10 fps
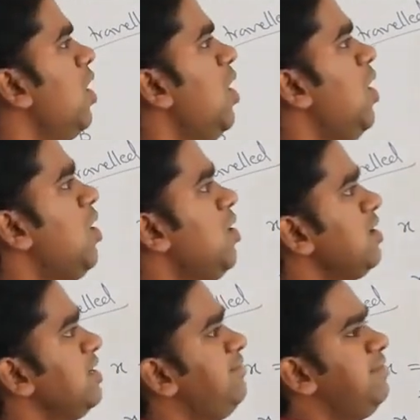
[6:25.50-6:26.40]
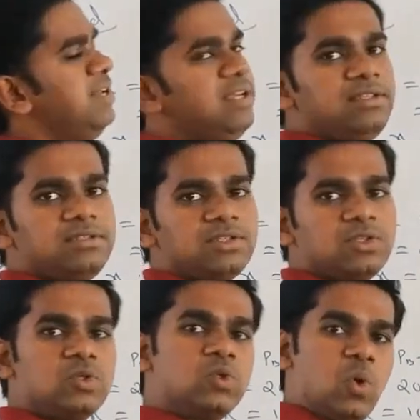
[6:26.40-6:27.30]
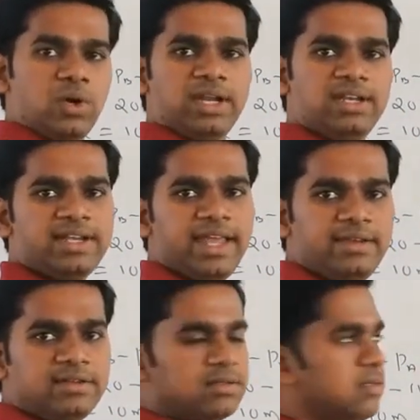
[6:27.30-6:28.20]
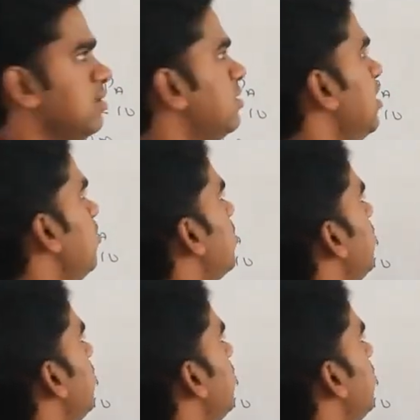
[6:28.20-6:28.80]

Or if he is totally tight, then what